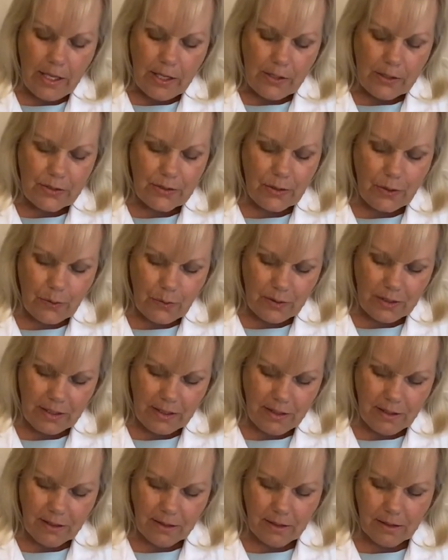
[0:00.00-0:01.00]
So
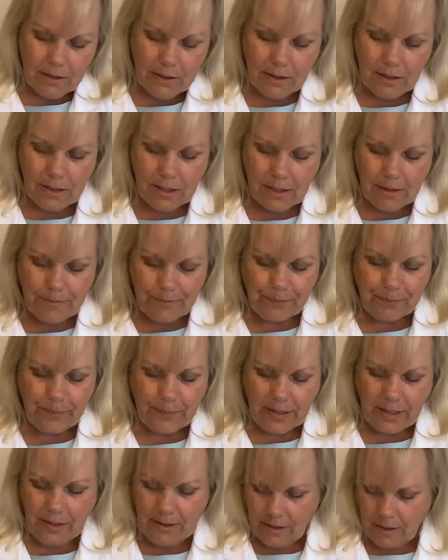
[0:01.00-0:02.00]
in
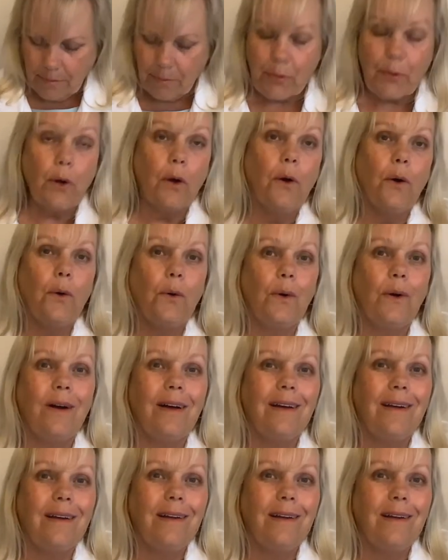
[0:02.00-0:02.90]
the Pro